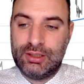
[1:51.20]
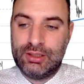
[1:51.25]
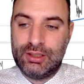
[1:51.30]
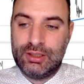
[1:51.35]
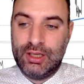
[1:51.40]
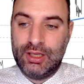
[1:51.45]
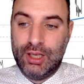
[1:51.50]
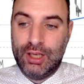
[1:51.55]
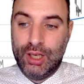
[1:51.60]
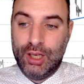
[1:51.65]

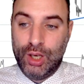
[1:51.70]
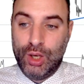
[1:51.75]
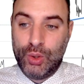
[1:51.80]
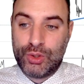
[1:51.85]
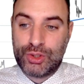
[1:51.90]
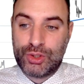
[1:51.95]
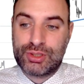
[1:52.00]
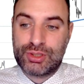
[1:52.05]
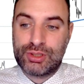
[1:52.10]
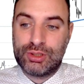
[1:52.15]

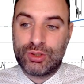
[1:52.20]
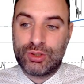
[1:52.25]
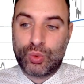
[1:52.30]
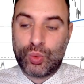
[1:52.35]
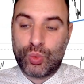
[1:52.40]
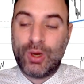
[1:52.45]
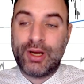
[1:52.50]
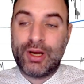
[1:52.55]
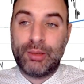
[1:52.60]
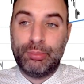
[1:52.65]
looks
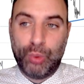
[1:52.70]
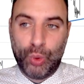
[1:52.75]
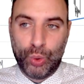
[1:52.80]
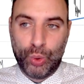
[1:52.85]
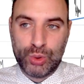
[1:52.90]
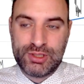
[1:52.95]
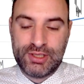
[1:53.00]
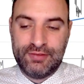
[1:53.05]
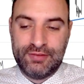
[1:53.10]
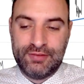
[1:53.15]
quite
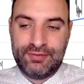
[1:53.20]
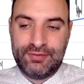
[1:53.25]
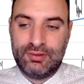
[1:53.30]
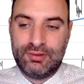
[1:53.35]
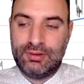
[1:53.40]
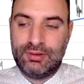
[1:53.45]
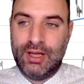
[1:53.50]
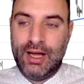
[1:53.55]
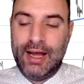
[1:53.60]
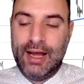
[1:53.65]
impulsive,
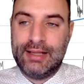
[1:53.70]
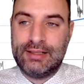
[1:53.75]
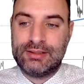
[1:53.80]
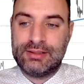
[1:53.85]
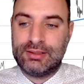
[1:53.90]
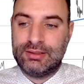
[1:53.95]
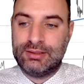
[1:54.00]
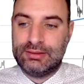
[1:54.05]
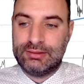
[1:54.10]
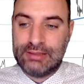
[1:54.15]
and
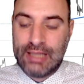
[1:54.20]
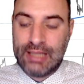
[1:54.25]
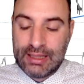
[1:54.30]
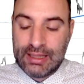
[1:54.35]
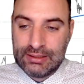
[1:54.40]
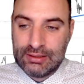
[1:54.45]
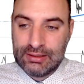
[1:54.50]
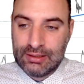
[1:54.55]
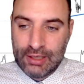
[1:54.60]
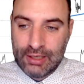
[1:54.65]

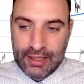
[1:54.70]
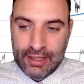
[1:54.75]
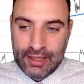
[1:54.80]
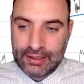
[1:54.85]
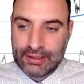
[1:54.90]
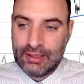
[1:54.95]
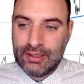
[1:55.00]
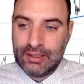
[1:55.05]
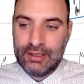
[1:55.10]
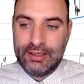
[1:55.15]
nothing like
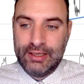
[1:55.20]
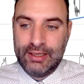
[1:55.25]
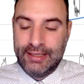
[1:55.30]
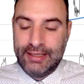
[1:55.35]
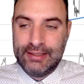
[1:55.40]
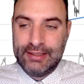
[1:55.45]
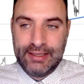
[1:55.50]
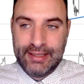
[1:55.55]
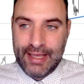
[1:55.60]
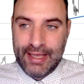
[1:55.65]

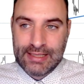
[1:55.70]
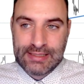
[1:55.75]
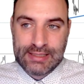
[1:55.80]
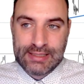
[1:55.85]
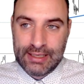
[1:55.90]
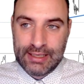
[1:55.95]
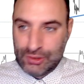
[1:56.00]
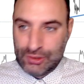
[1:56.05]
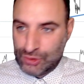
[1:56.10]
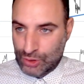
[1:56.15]
indicates
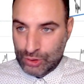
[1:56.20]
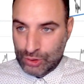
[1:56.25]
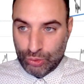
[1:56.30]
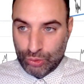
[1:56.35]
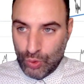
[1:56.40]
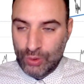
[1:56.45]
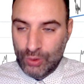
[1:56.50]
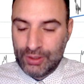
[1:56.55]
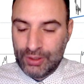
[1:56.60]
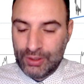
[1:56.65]
that it's
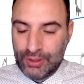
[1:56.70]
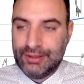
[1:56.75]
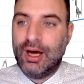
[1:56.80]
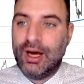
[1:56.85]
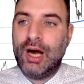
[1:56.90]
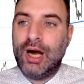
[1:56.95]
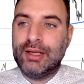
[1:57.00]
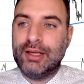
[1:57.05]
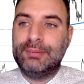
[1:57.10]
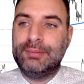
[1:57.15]
crawling
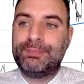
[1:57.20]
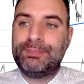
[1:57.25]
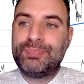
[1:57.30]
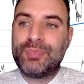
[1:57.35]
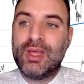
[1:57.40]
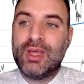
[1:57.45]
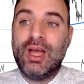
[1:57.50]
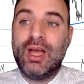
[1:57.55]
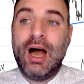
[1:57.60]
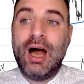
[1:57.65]
higher.
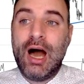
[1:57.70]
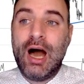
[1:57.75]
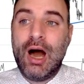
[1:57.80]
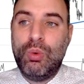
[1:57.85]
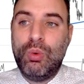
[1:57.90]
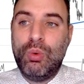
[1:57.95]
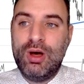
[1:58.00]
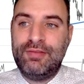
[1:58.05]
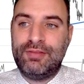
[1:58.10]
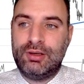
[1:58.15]

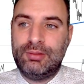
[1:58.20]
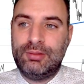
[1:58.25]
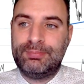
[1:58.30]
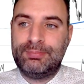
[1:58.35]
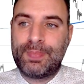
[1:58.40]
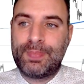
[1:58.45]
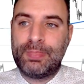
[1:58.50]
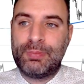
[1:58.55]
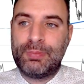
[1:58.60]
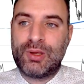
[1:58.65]
However,
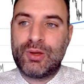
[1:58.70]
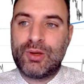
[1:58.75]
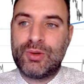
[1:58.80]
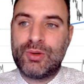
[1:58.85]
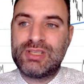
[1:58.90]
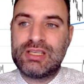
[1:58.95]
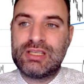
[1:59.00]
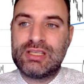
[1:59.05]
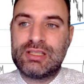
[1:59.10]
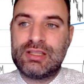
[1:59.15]
because
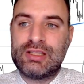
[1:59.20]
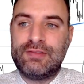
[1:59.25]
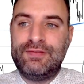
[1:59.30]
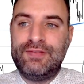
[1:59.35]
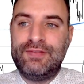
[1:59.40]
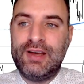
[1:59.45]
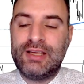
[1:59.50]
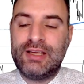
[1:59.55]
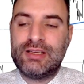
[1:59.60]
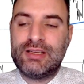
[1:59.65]
this is the
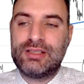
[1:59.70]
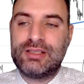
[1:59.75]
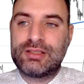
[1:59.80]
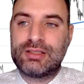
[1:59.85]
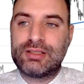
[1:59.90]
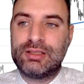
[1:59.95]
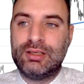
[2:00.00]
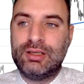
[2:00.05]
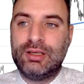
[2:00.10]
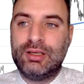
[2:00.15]
first
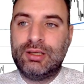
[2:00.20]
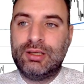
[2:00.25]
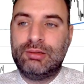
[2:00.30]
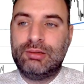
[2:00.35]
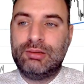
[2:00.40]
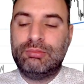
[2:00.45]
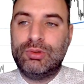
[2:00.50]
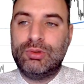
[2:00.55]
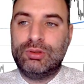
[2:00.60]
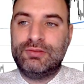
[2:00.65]

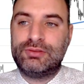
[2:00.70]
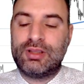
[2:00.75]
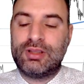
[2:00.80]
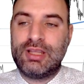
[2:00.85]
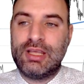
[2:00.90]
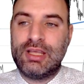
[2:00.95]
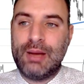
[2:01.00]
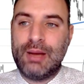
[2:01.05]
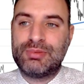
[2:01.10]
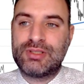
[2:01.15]
move to the
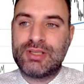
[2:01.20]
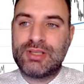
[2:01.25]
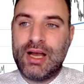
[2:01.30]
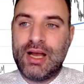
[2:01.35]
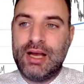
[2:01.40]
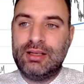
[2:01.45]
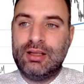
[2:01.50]
upside,